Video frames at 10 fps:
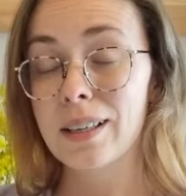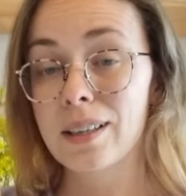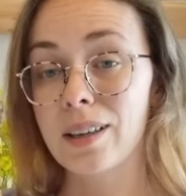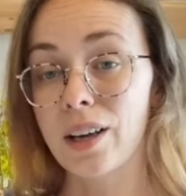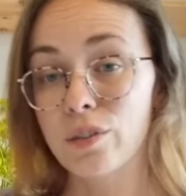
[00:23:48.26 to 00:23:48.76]

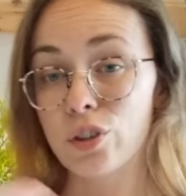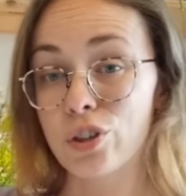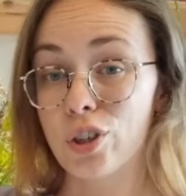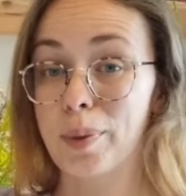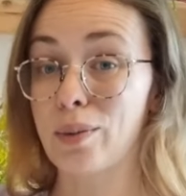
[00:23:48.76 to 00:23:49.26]
kind of just
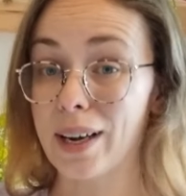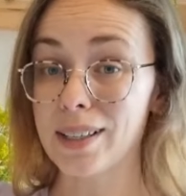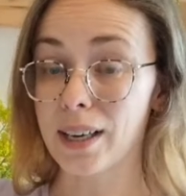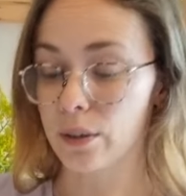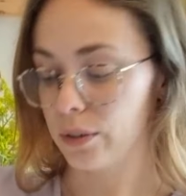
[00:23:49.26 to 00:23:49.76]
two big
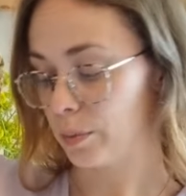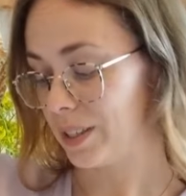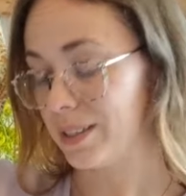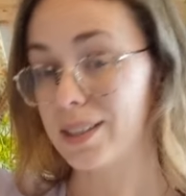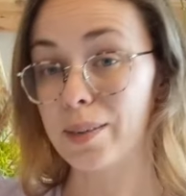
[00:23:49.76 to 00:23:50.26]
rectangles with
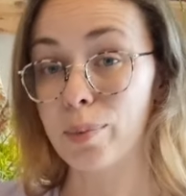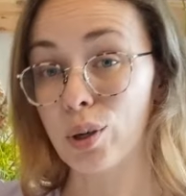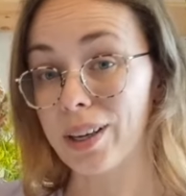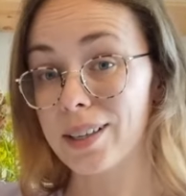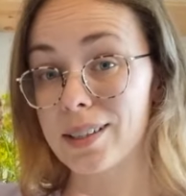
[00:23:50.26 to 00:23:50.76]
inseam
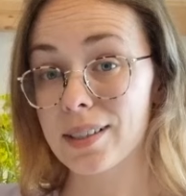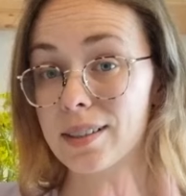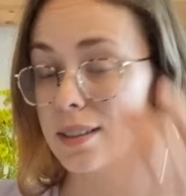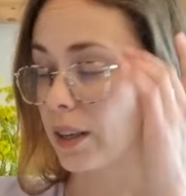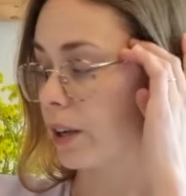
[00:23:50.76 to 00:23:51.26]
pockets.
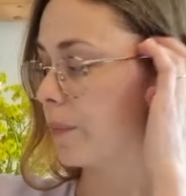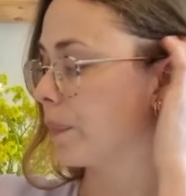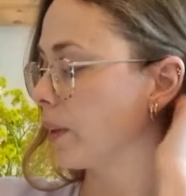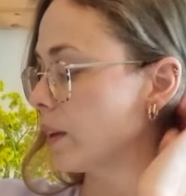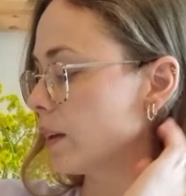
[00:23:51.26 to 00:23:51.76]
So
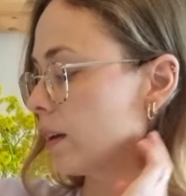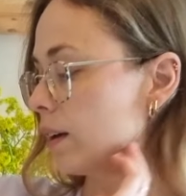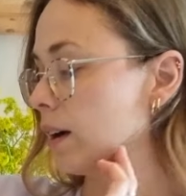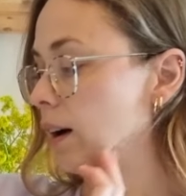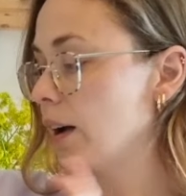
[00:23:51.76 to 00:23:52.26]

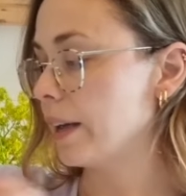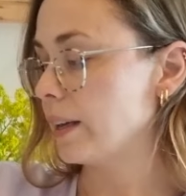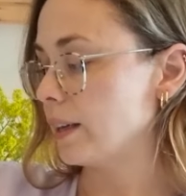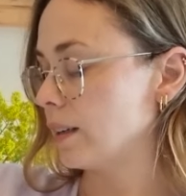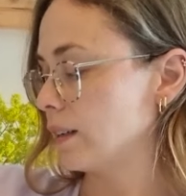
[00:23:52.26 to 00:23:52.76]

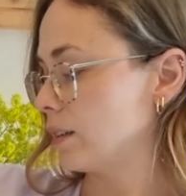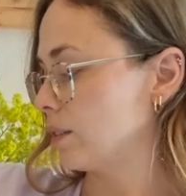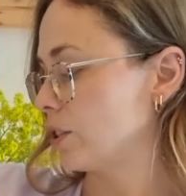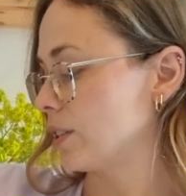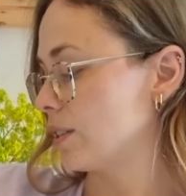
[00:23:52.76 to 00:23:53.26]
I
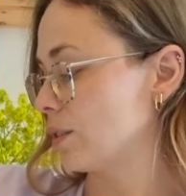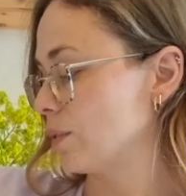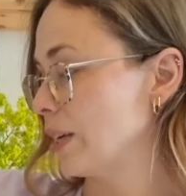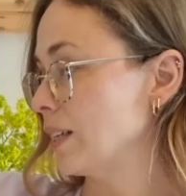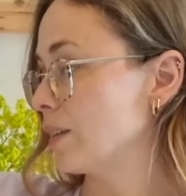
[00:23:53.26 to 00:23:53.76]
just sort
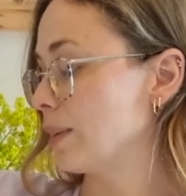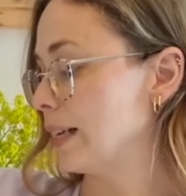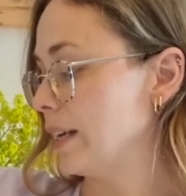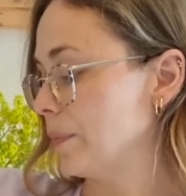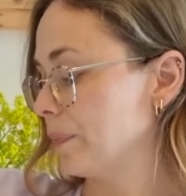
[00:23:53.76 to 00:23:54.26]
of winged it
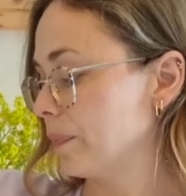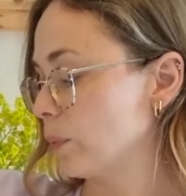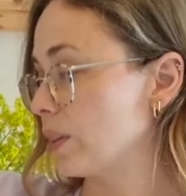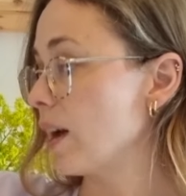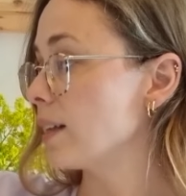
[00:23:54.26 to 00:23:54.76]
really
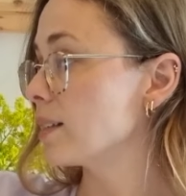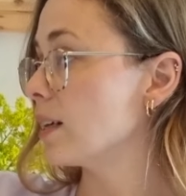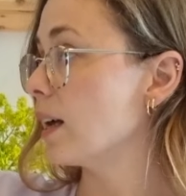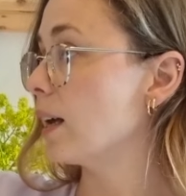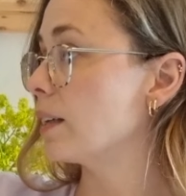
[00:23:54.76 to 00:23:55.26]
with that,
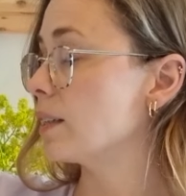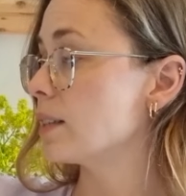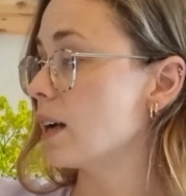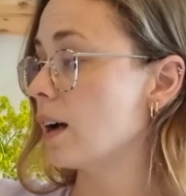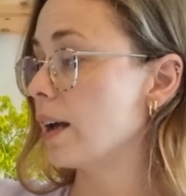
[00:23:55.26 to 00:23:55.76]

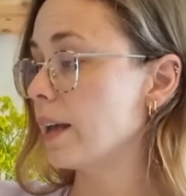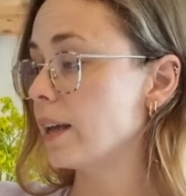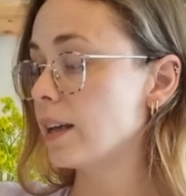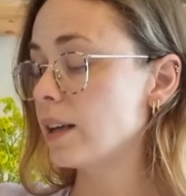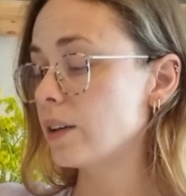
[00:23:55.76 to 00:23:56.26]
and
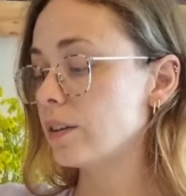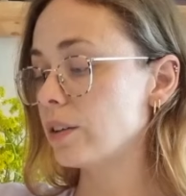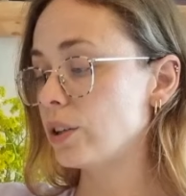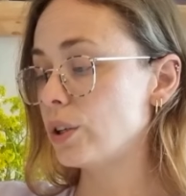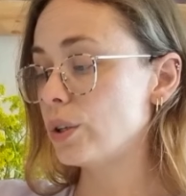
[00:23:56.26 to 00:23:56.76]
I
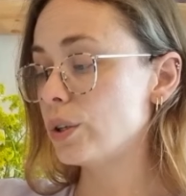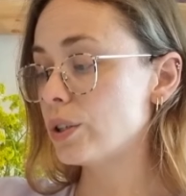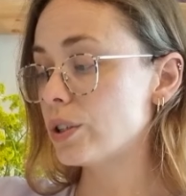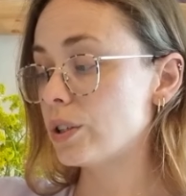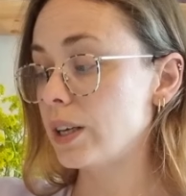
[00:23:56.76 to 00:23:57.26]

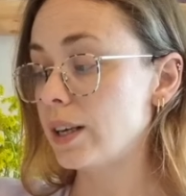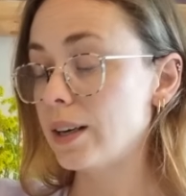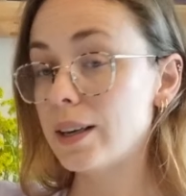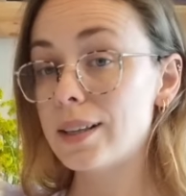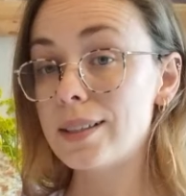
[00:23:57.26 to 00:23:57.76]
used
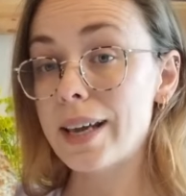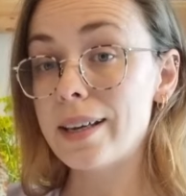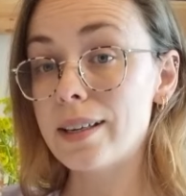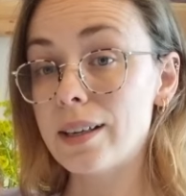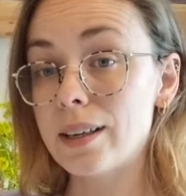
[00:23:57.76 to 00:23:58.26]
the
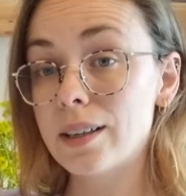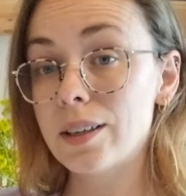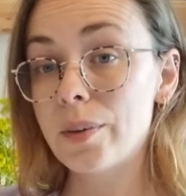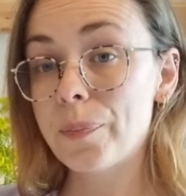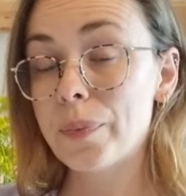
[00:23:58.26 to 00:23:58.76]
Zadie
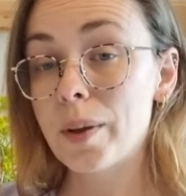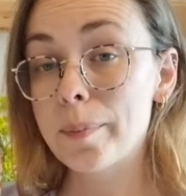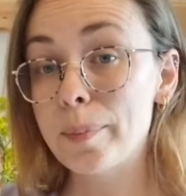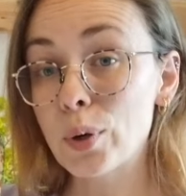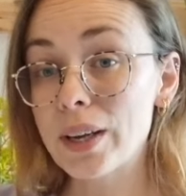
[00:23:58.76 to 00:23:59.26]

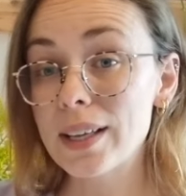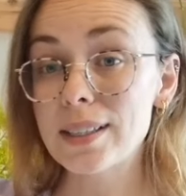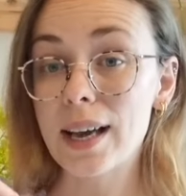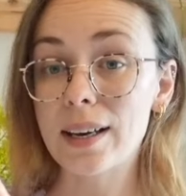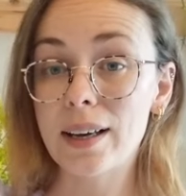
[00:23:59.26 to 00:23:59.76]
bodice
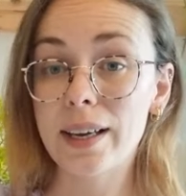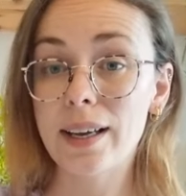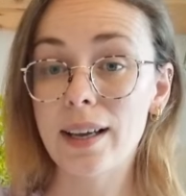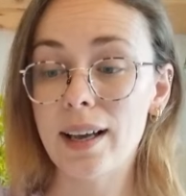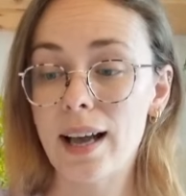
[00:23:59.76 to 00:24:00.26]
and
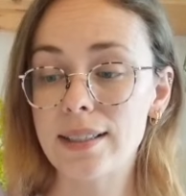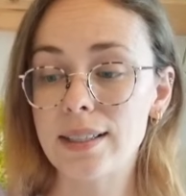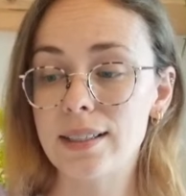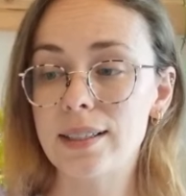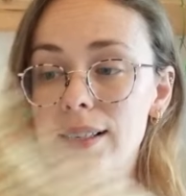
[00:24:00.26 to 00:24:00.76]
I
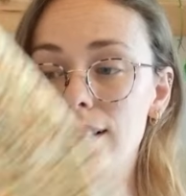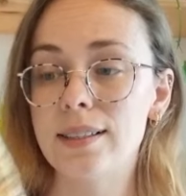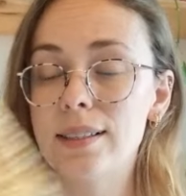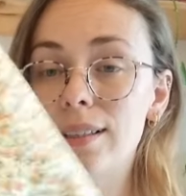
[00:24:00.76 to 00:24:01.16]
added these